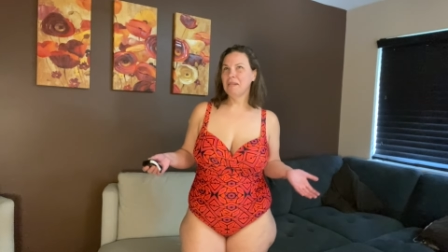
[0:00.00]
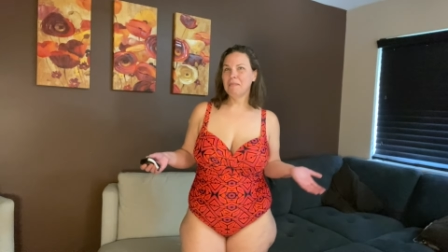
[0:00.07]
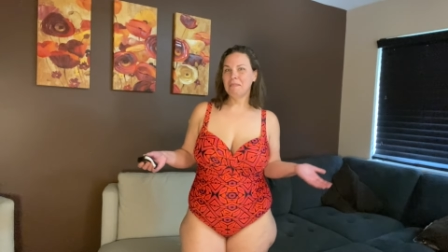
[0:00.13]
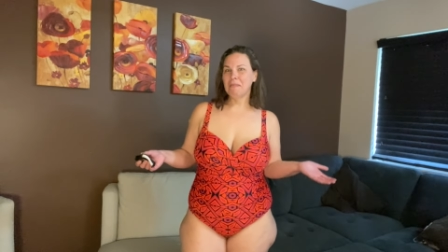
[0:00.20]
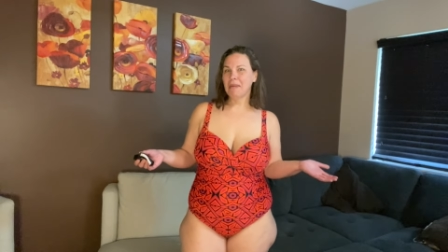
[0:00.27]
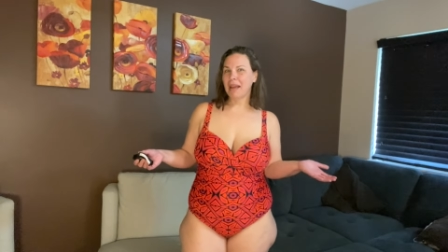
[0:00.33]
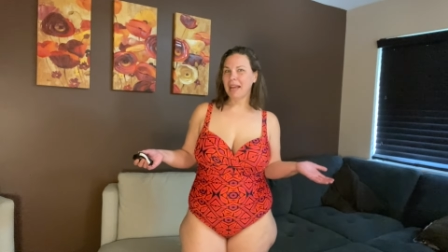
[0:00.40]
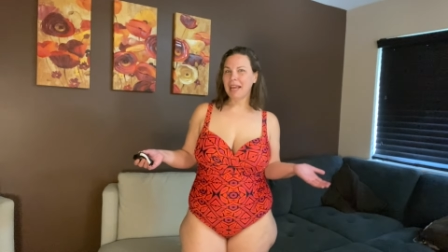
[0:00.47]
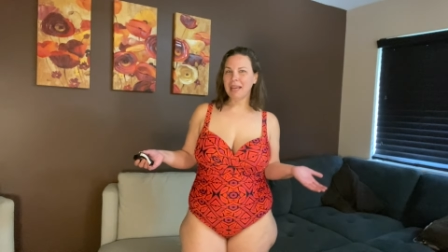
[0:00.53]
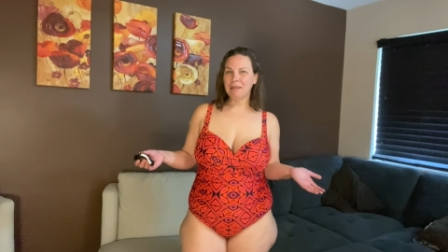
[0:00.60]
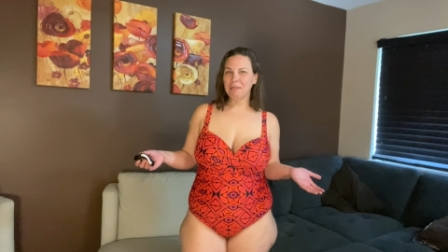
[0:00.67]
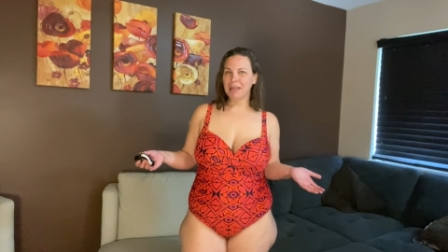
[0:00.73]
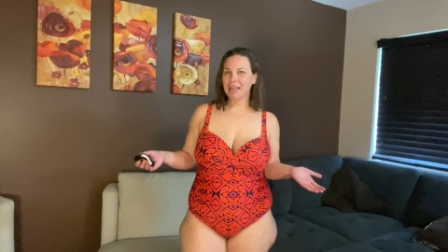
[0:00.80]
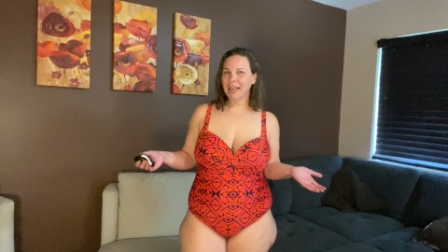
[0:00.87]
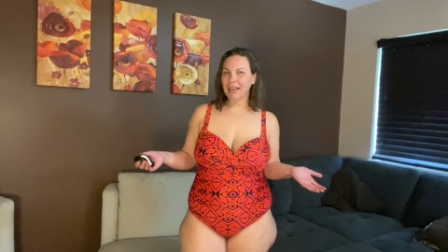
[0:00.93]

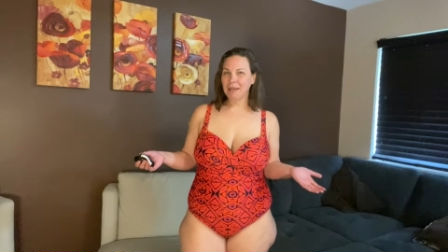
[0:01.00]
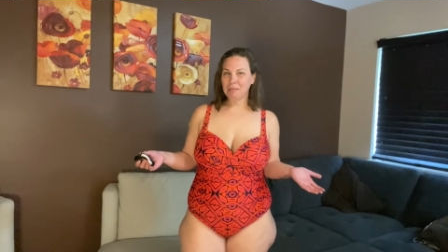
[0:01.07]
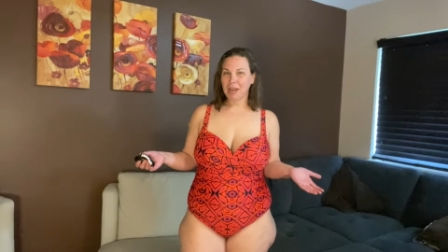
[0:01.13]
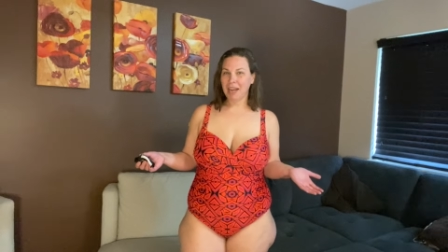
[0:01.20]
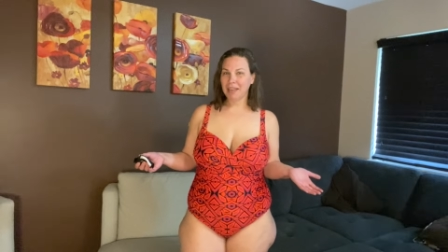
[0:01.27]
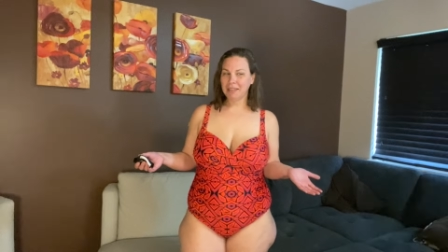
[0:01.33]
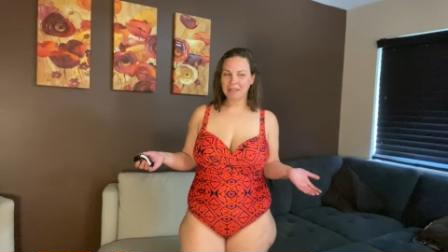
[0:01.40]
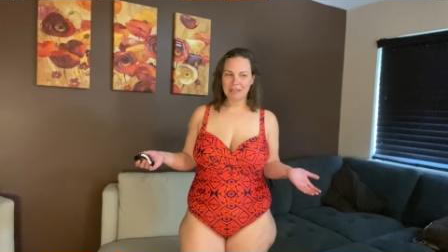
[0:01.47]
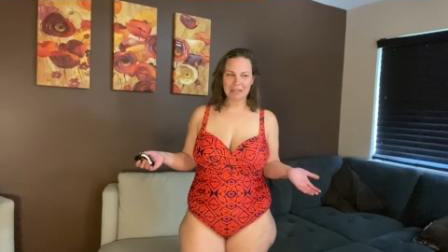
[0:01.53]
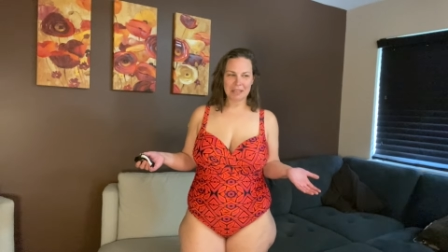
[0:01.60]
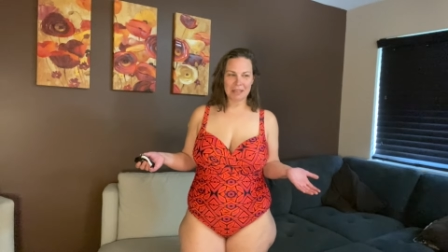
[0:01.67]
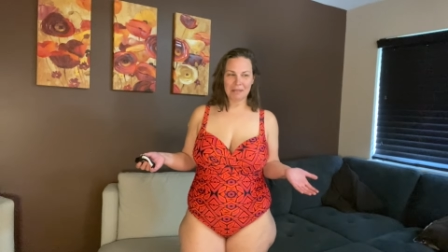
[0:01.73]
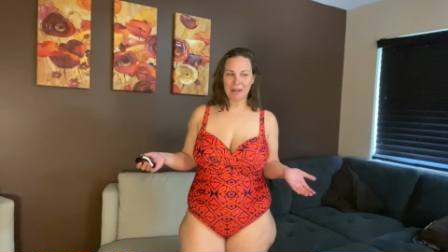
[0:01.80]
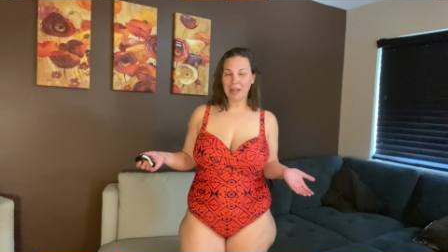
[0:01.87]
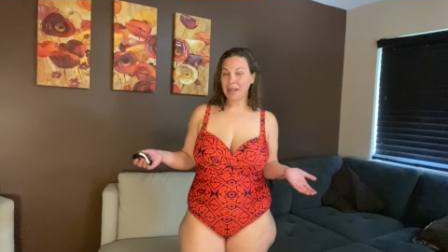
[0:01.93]
maybe I'm not
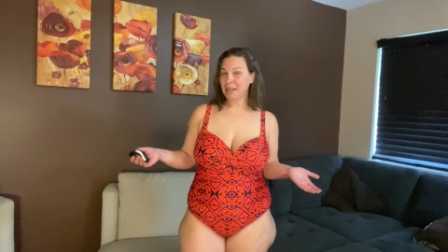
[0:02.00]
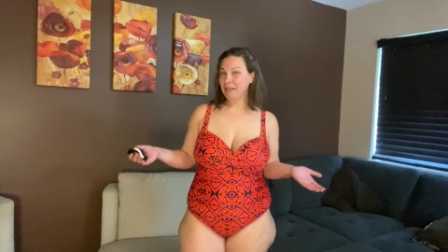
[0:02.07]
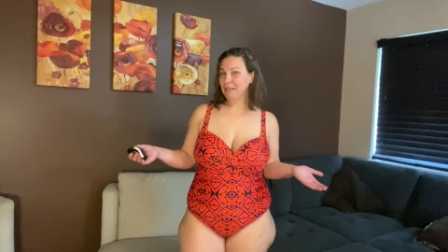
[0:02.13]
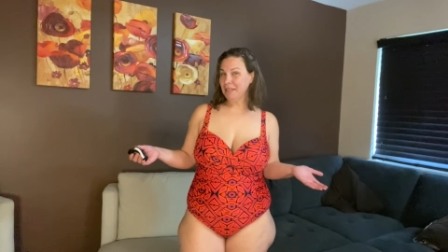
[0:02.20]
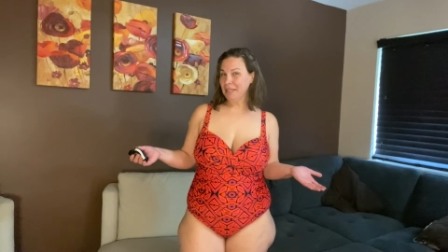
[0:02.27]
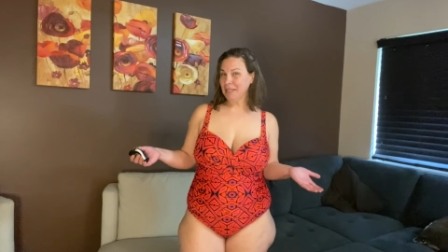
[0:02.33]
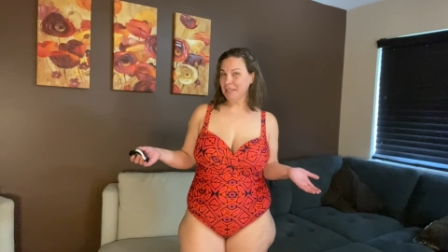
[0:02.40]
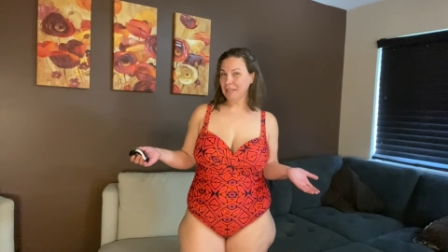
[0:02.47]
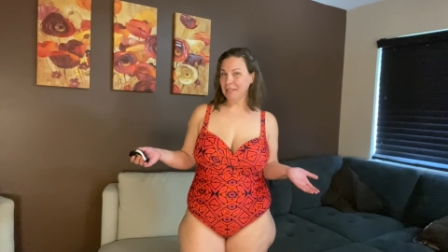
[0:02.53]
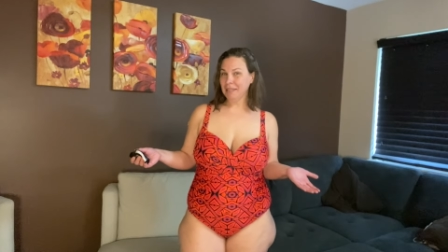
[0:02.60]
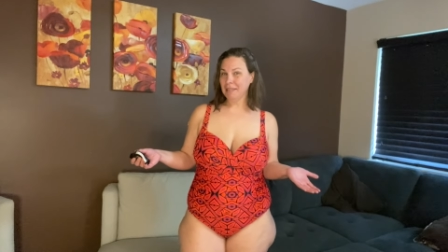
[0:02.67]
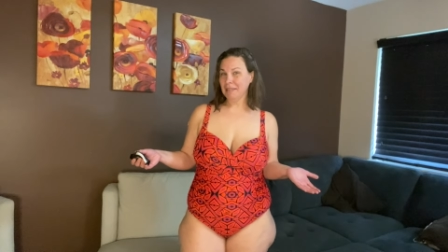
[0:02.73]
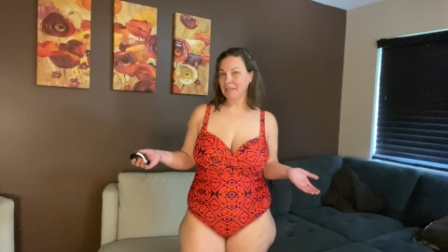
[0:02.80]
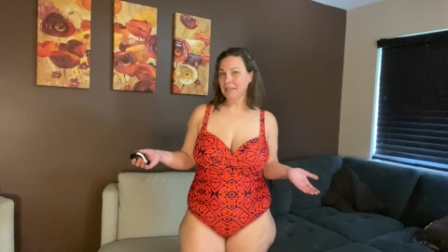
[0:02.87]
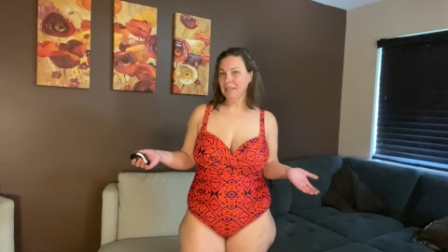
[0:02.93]
losing weight
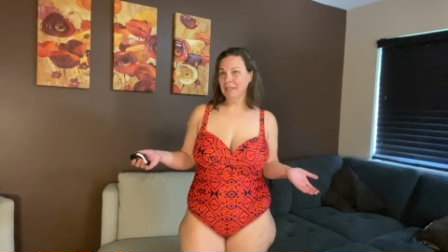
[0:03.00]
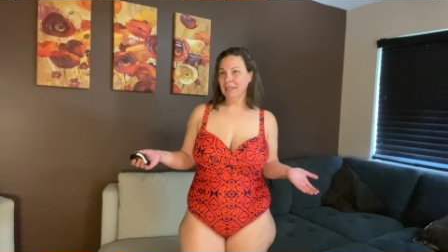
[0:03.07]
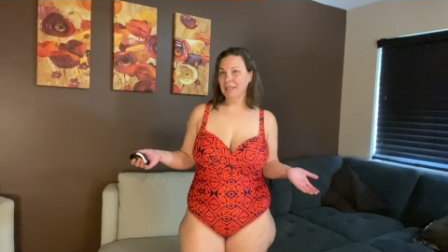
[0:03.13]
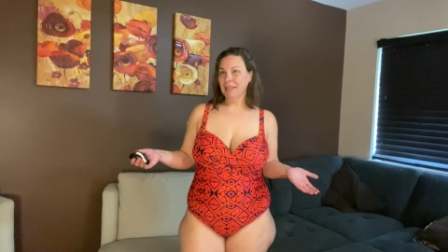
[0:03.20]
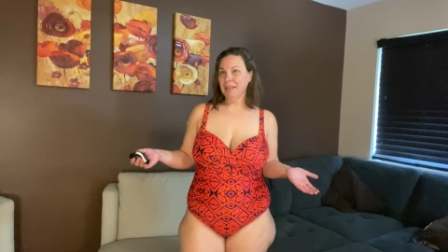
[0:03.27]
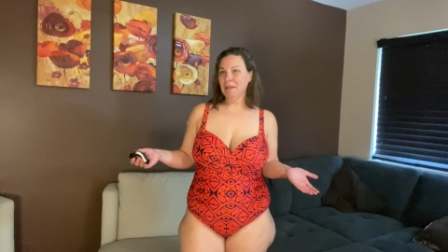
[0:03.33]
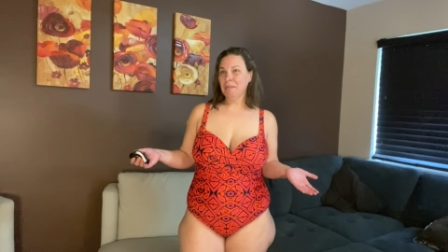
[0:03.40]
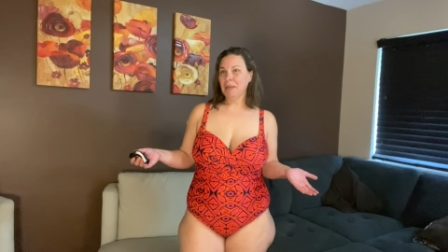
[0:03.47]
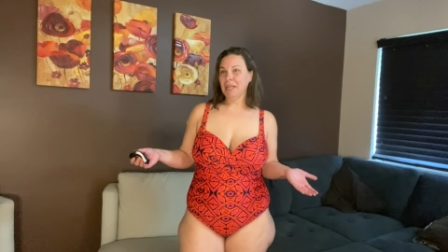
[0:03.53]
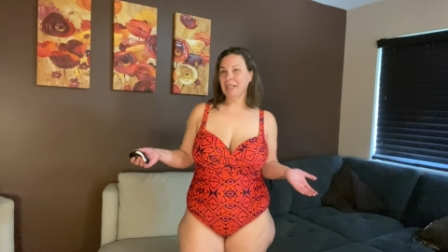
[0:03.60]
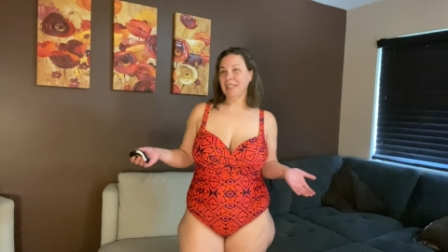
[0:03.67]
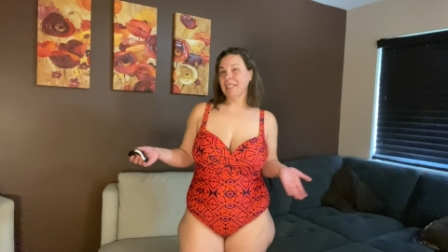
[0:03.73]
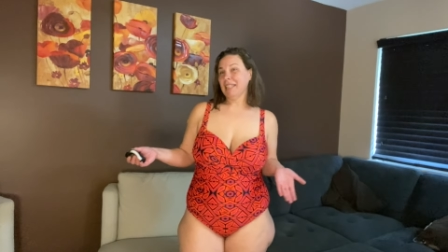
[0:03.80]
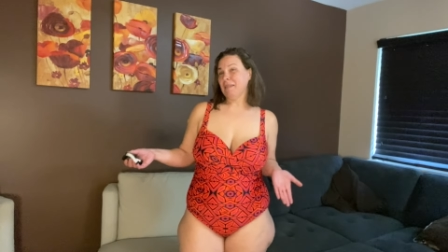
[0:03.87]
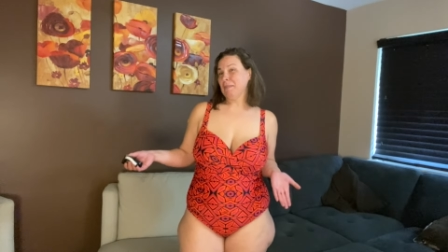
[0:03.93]

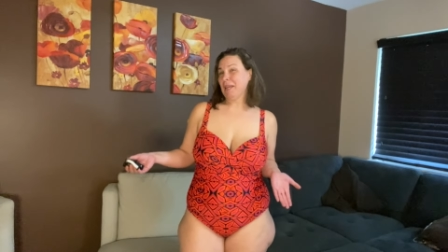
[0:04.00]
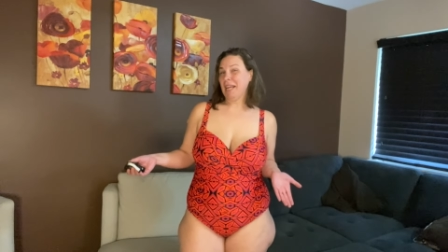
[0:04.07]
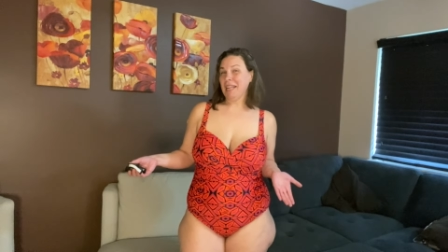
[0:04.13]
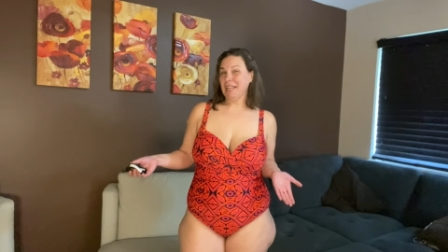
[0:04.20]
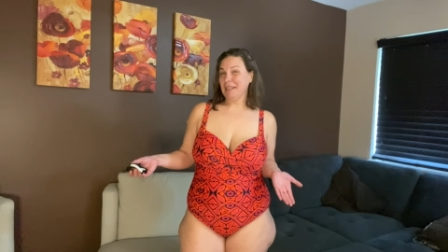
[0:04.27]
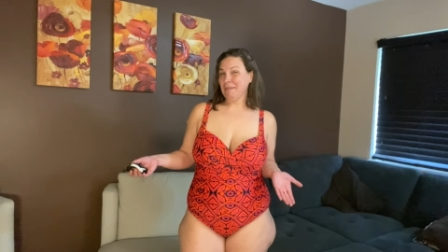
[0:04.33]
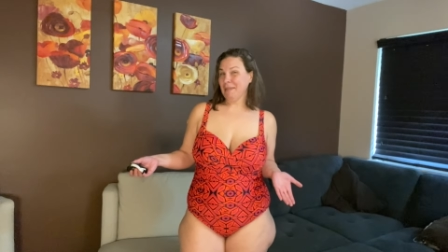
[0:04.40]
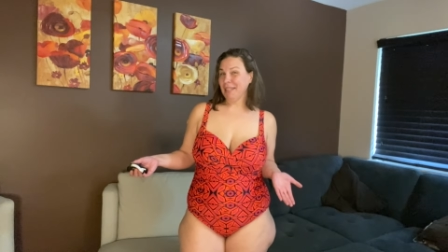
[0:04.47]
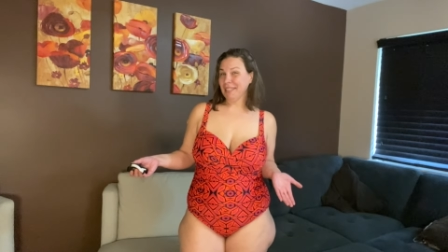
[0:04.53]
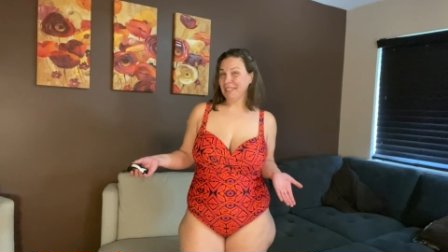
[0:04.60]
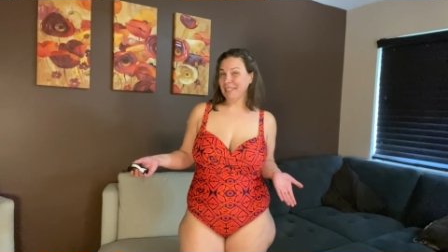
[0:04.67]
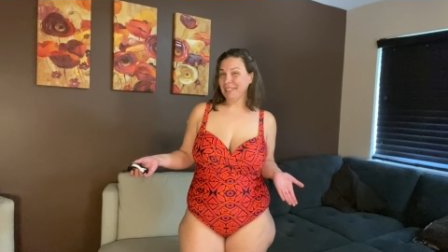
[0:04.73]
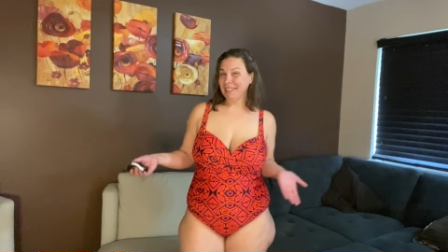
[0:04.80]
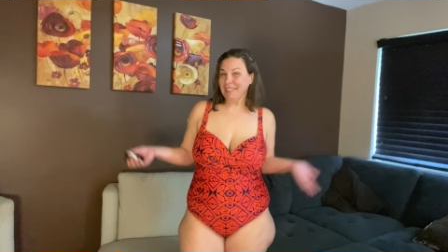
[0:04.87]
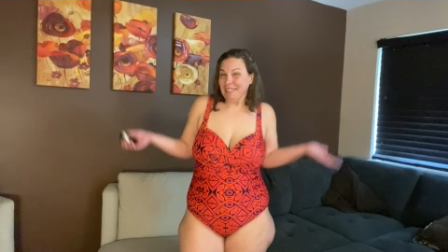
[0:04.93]
because I'm gaining muscle